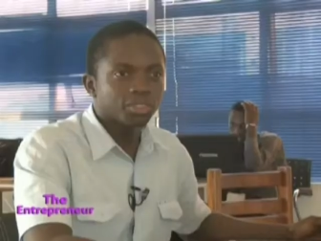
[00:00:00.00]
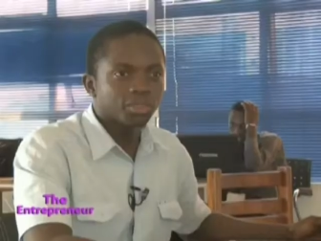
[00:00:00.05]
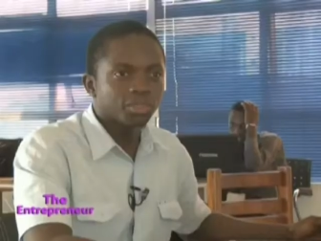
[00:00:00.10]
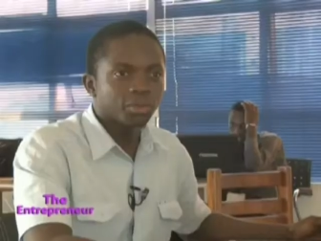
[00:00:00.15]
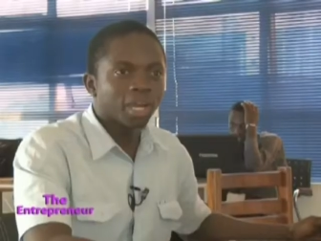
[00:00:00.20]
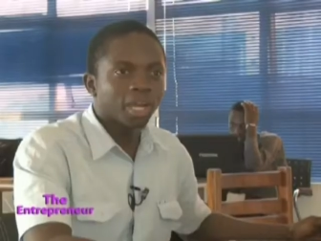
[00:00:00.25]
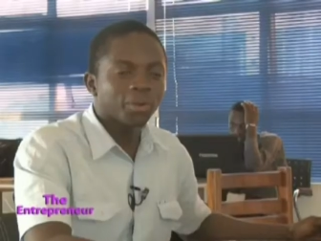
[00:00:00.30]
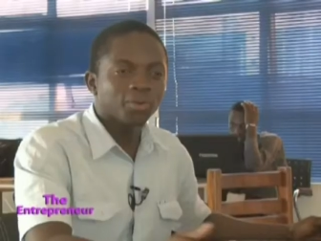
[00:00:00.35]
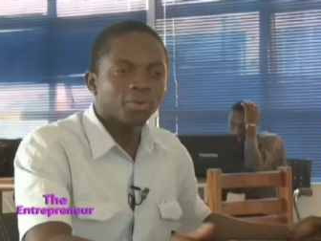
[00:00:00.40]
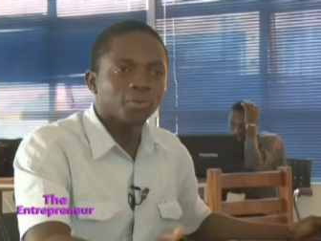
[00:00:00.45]
You
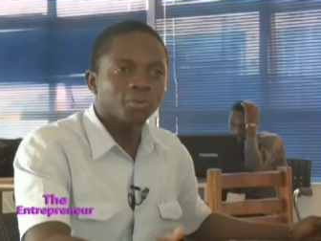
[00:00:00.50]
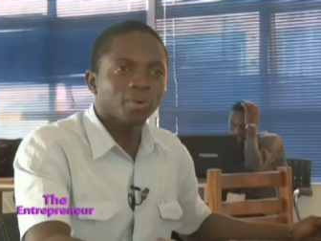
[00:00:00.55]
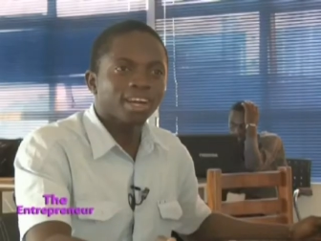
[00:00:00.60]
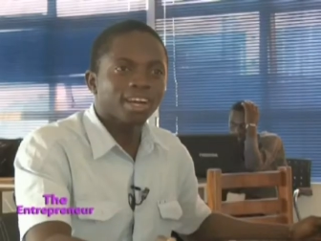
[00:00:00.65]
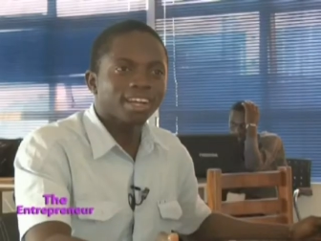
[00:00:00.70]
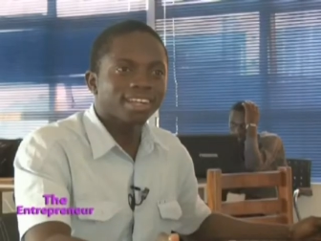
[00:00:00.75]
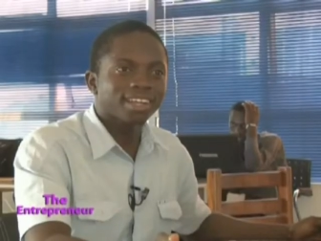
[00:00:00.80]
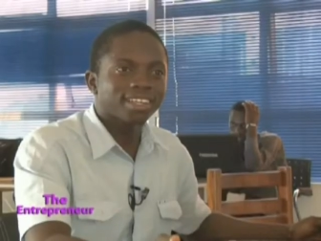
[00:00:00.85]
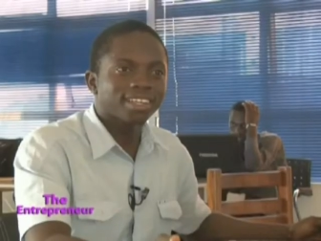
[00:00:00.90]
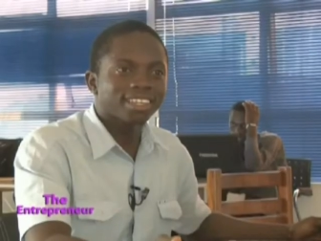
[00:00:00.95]
cannot
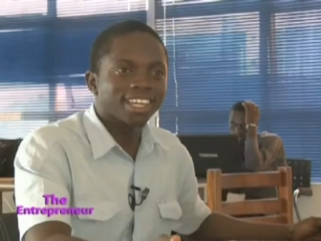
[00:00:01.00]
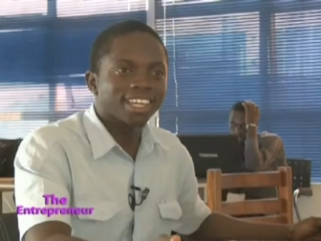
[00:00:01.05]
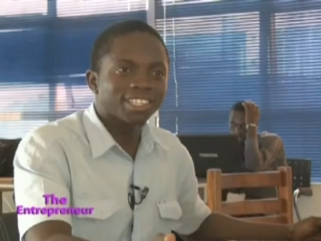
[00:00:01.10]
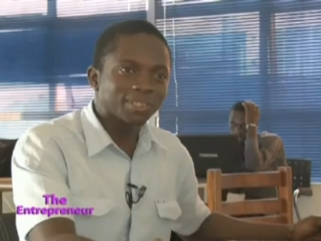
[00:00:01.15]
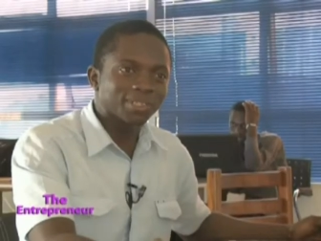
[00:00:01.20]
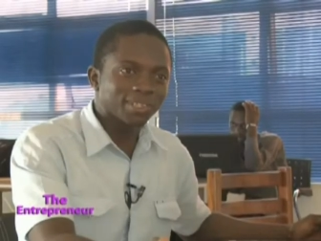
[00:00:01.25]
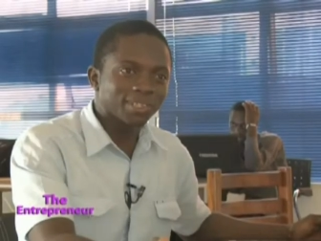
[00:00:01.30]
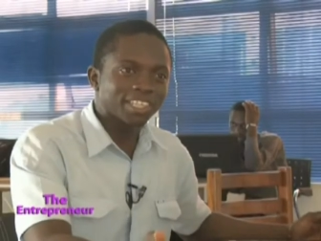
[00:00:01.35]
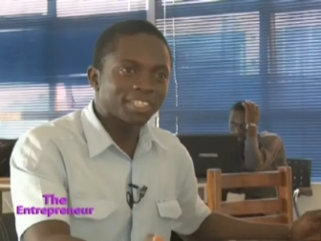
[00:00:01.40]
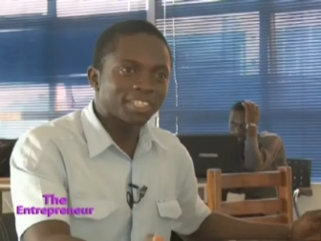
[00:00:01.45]
work in
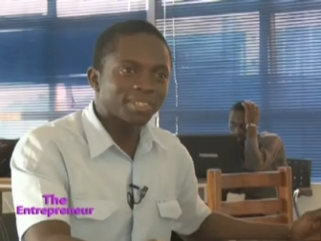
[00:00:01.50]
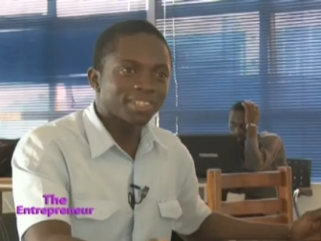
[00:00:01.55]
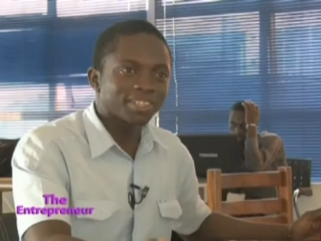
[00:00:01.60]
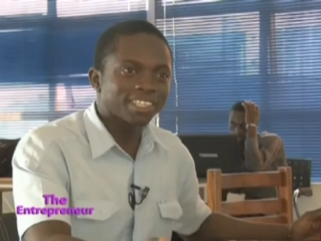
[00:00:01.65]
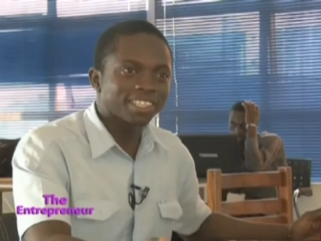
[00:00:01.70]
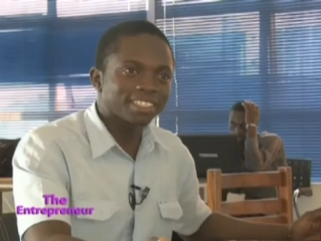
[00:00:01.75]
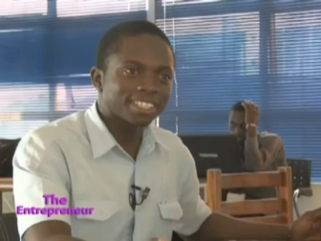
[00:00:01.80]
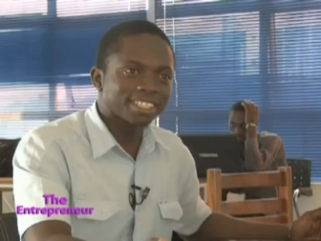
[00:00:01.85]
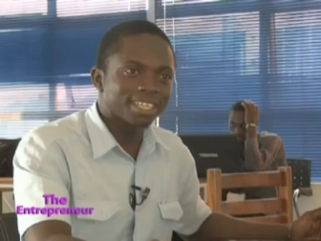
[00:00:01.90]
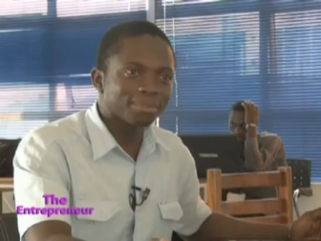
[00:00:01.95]
isolation
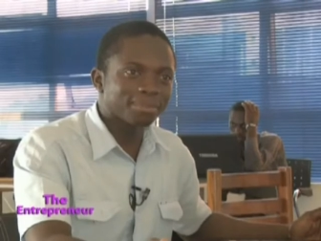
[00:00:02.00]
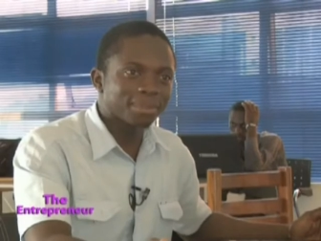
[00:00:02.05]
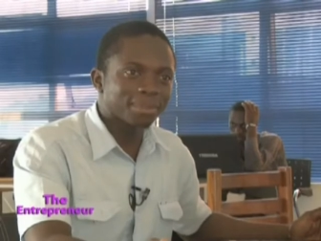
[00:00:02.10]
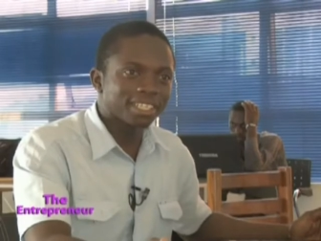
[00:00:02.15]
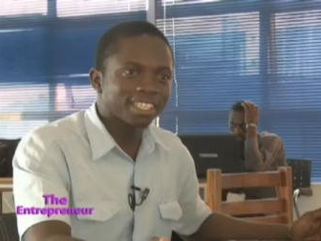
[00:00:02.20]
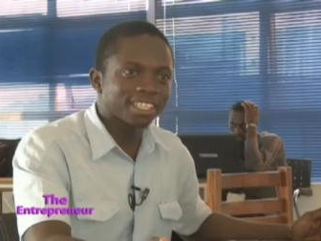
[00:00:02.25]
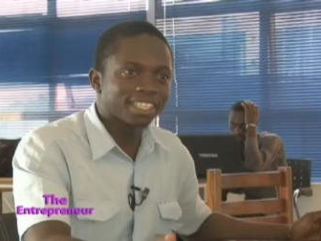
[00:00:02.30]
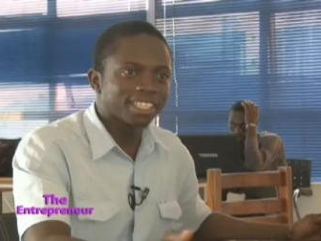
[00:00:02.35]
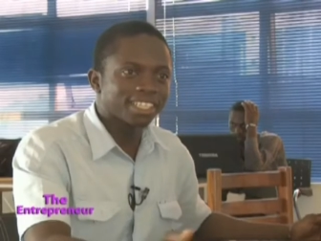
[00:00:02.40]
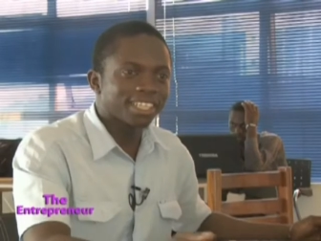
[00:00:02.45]
as a
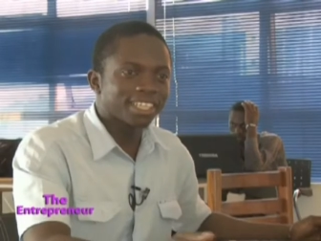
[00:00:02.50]
company.